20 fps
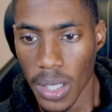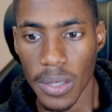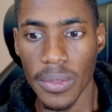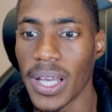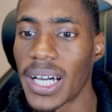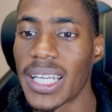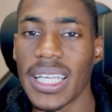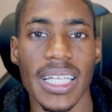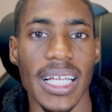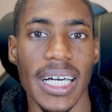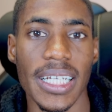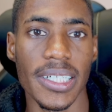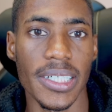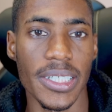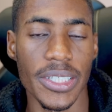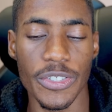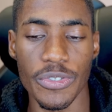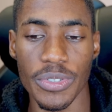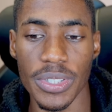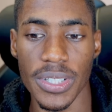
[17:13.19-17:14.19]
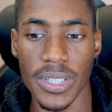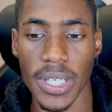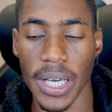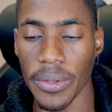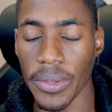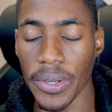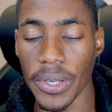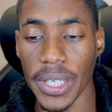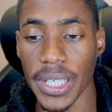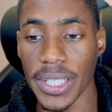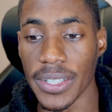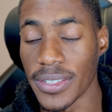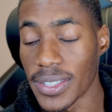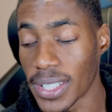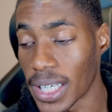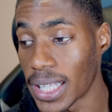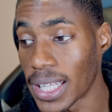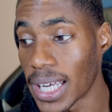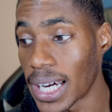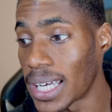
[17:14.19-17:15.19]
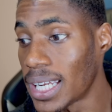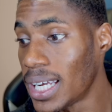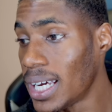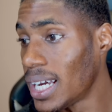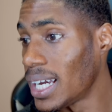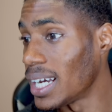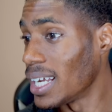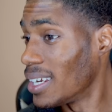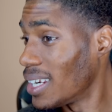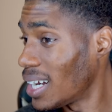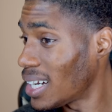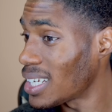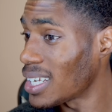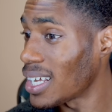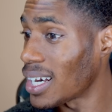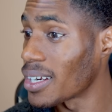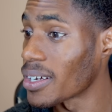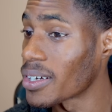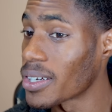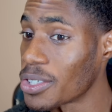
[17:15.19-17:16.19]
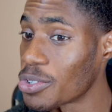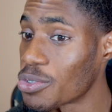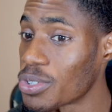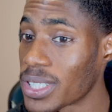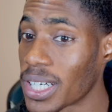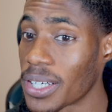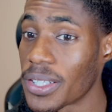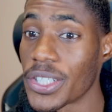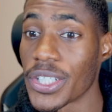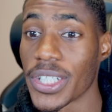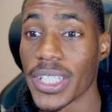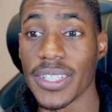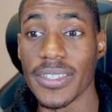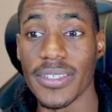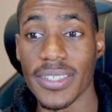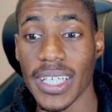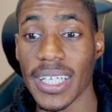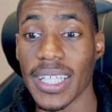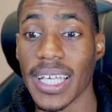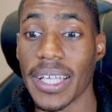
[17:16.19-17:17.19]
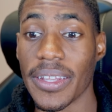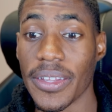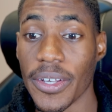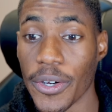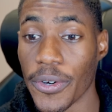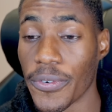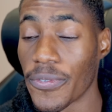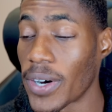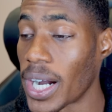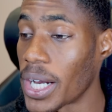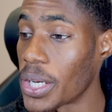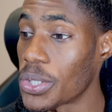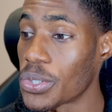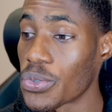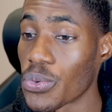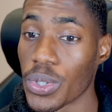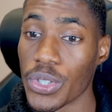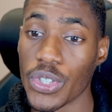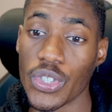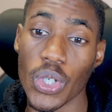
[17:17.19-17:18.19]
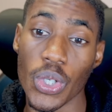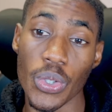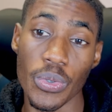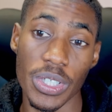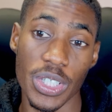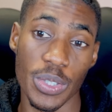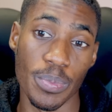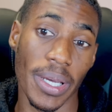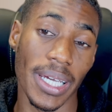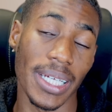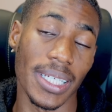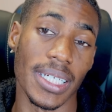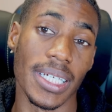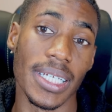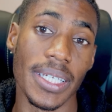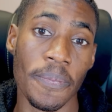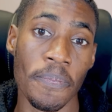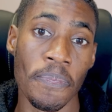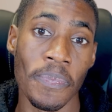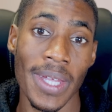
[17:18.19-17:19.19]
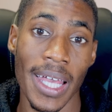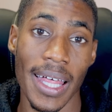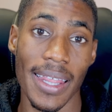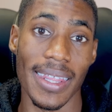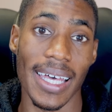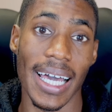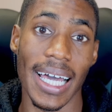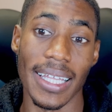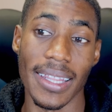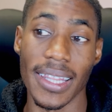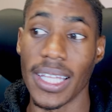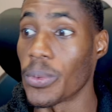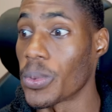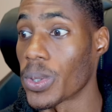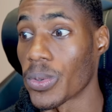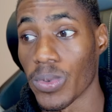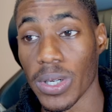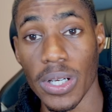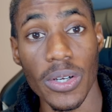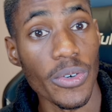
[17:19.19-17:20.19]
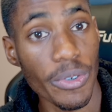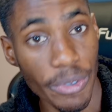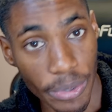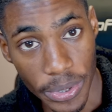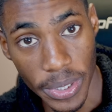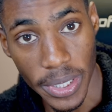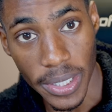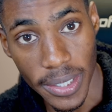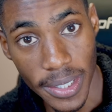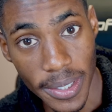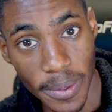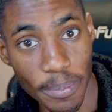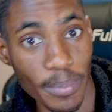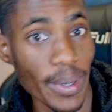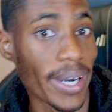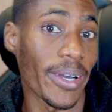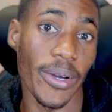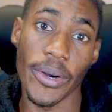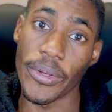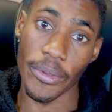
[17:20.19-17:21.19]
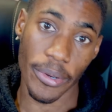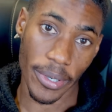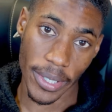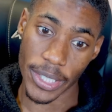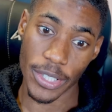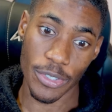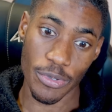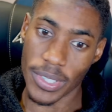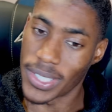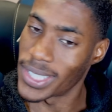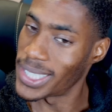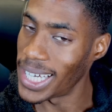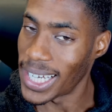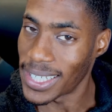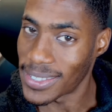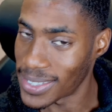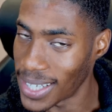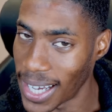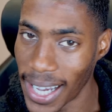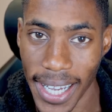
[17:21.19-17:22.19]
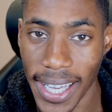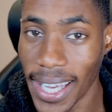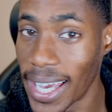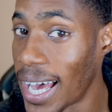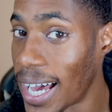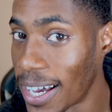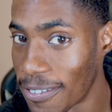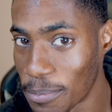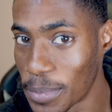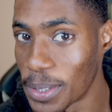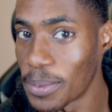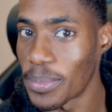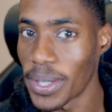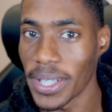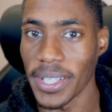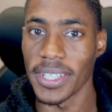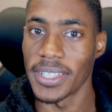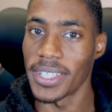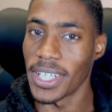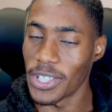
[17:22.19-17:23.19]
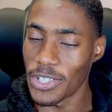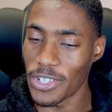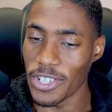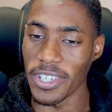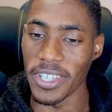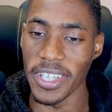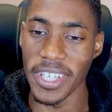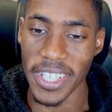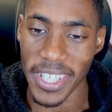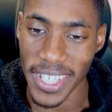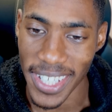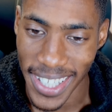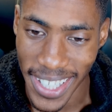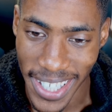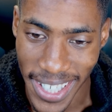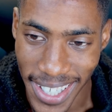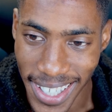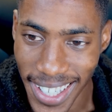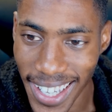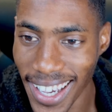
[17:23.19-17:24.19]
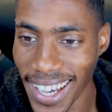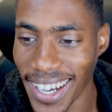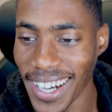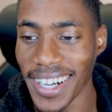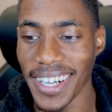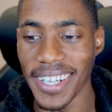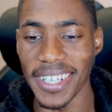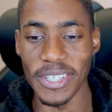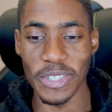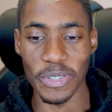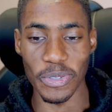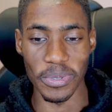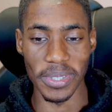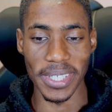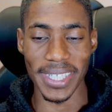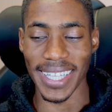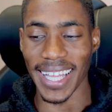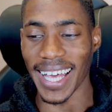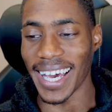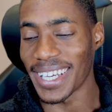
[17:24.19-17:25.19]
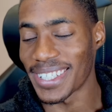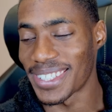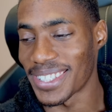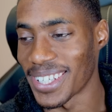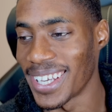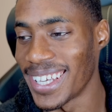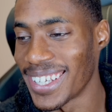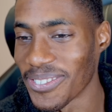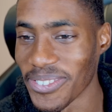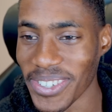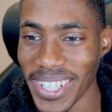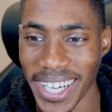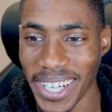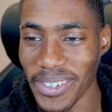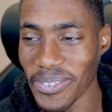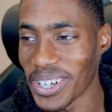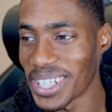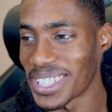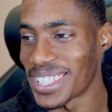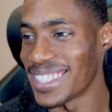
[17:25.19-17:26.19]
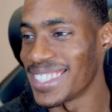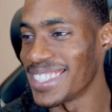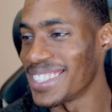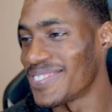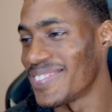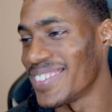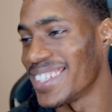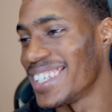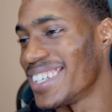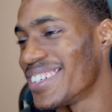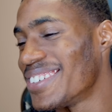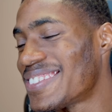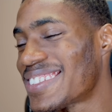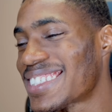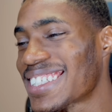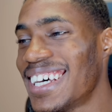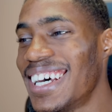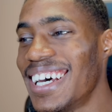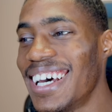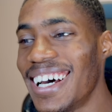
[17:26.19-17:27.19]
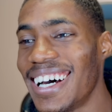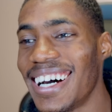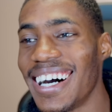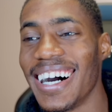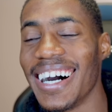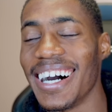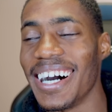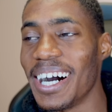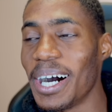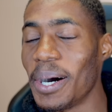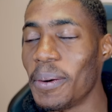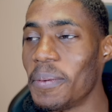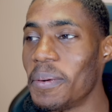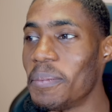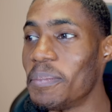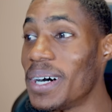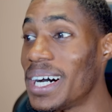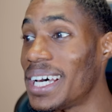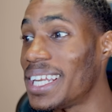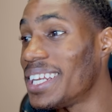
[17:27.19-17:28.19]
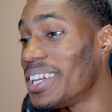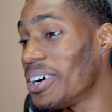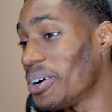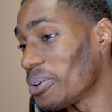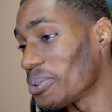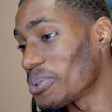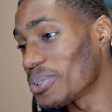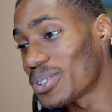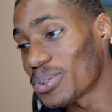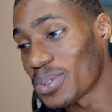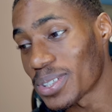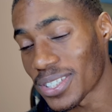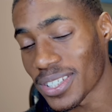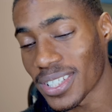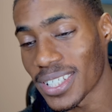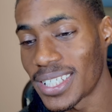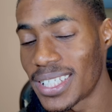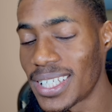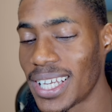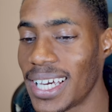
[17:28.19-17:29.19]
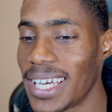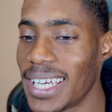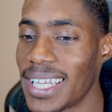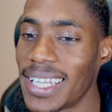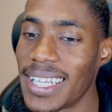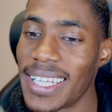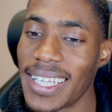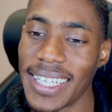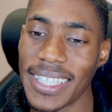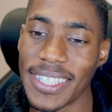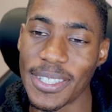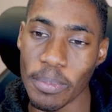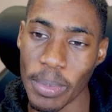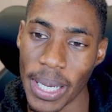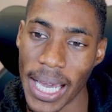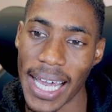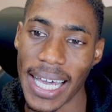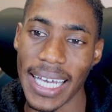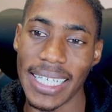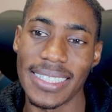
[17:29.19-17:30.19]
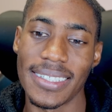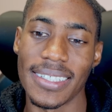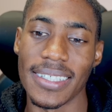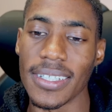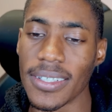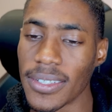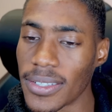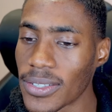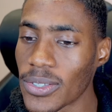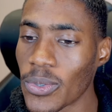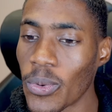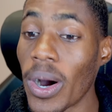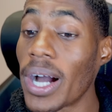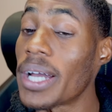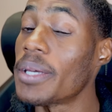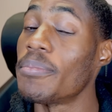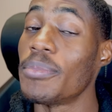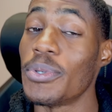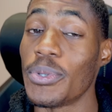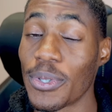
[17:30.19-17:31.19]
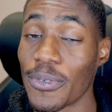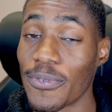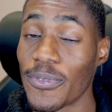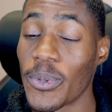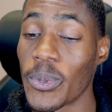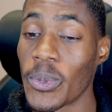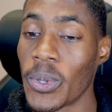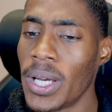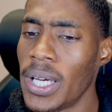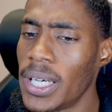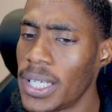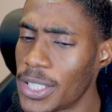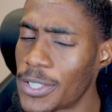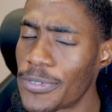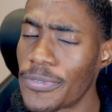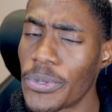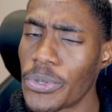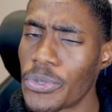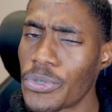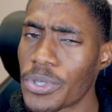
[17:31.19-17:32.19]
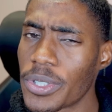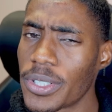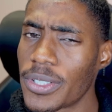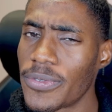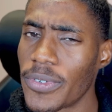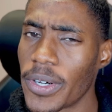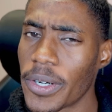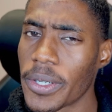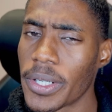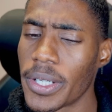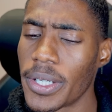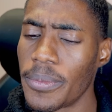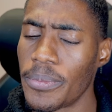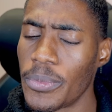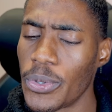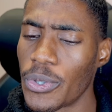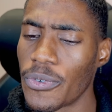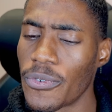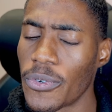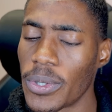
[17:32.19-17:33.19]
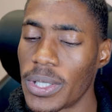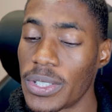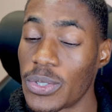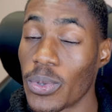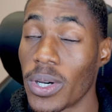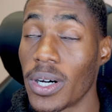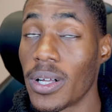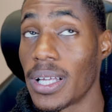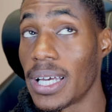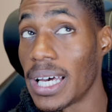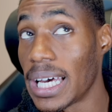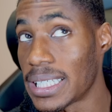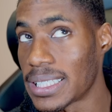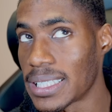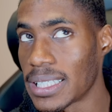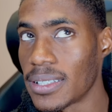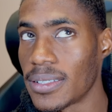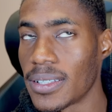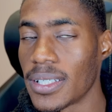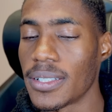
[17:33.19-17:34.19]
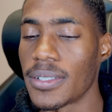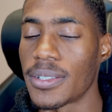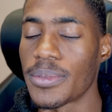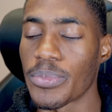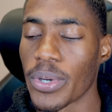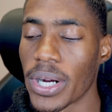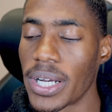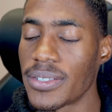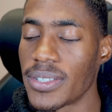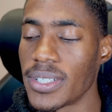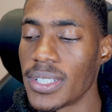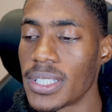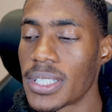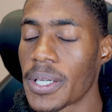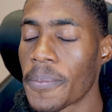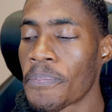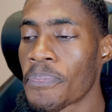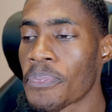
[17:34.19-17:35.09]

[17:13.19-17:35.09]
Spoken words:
Not a lot of countries out there can say that. And not a lot of countries out there can say that their fighters were so respected that they were recruited by other countries. Yes, I have been paying attention in history class when I watch these videos. But no, Switzerland and its past is quite beautiful. Its future is very beautiful as well as is its present.